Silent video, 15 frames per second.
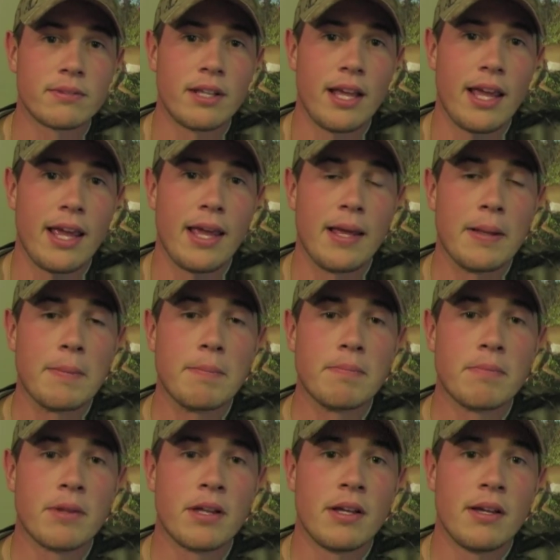And
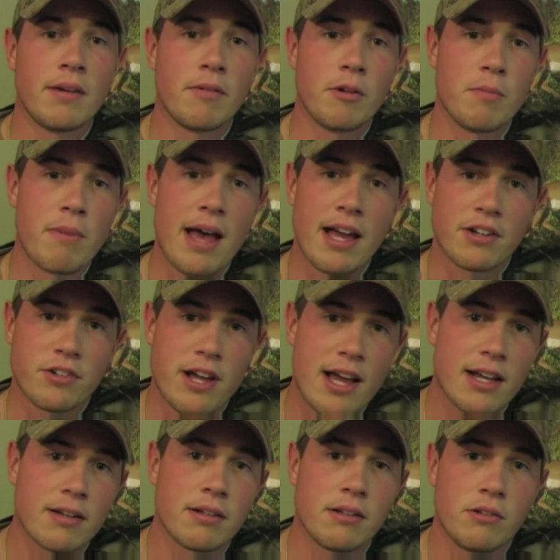we
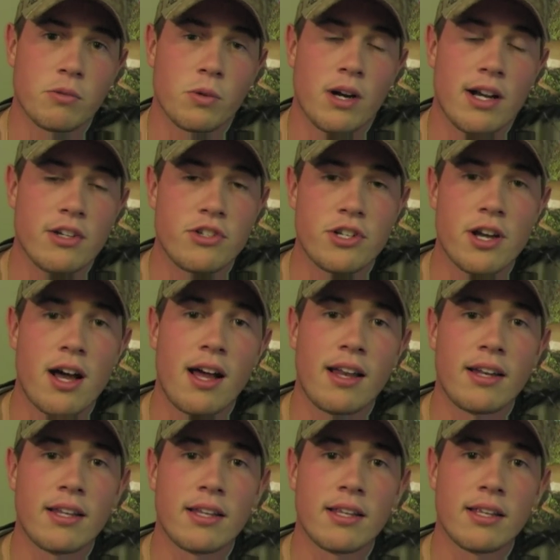backtracked to where I'd
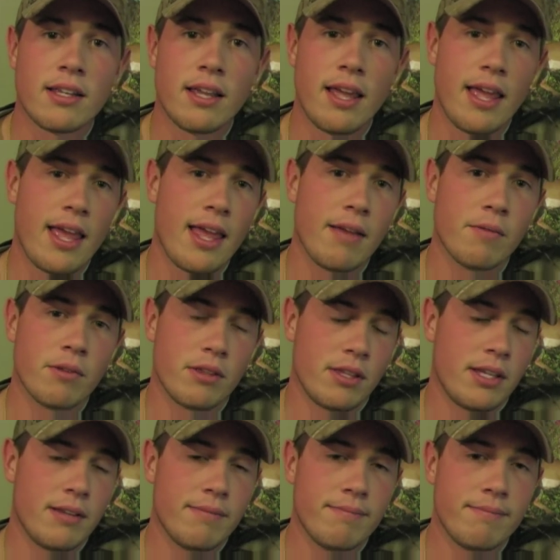shot, and
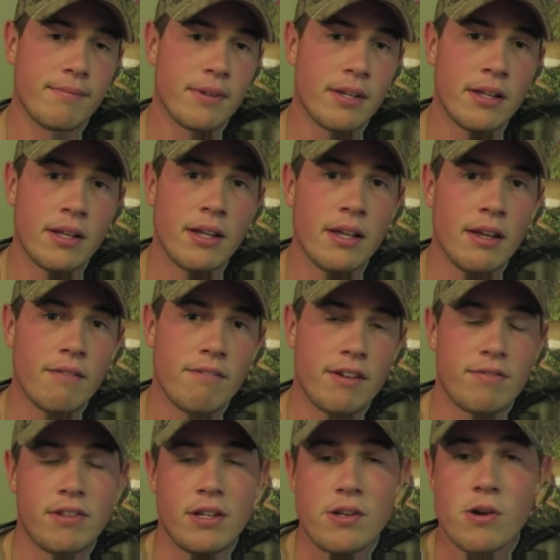within
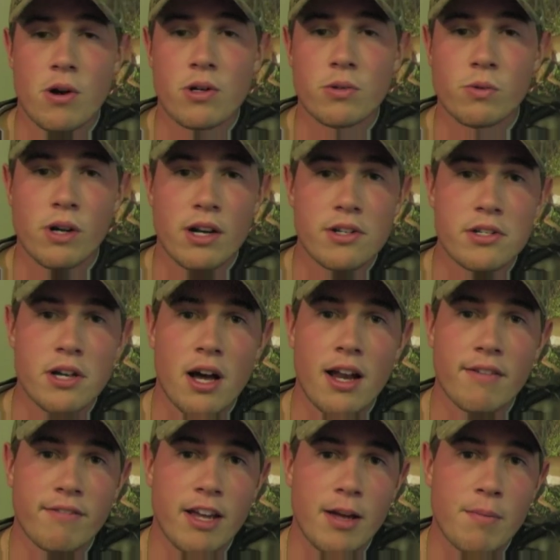15 yards of where I shot,
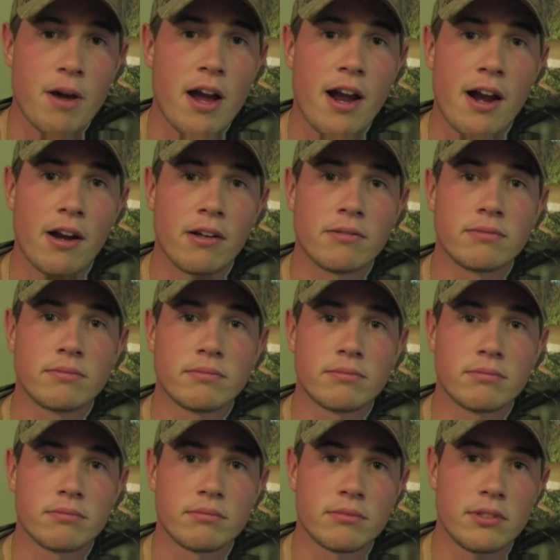I found my arrow.
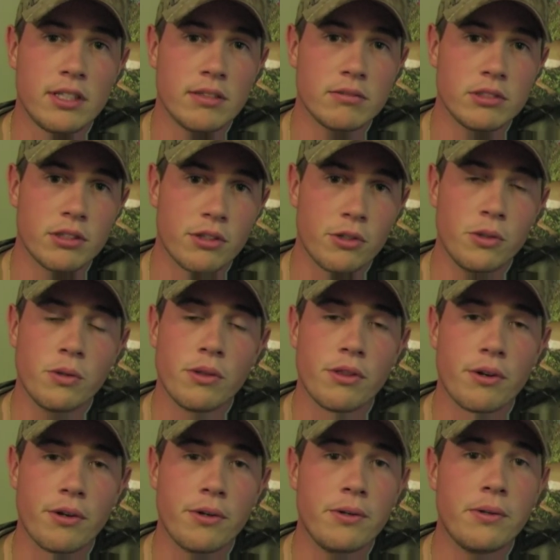It was a through and
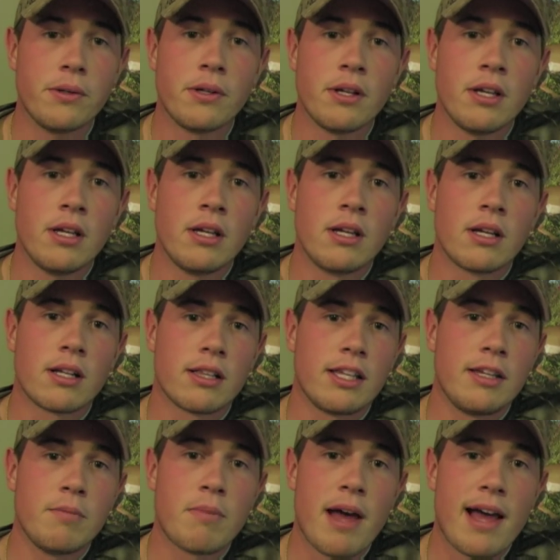through,
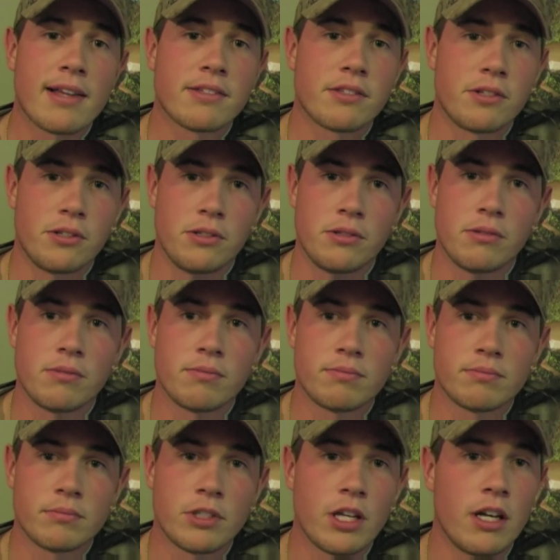clean pass through,
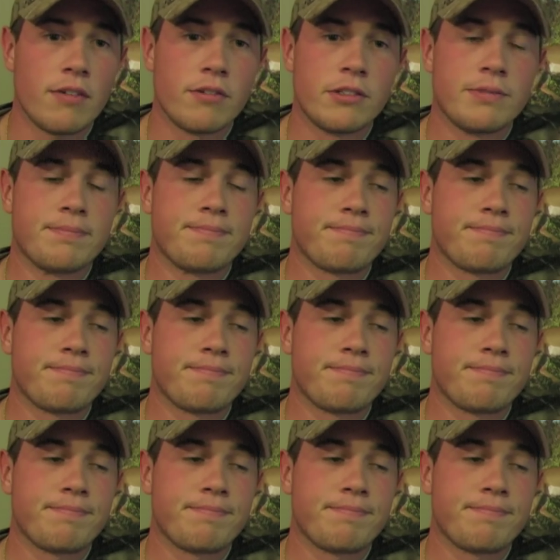covered.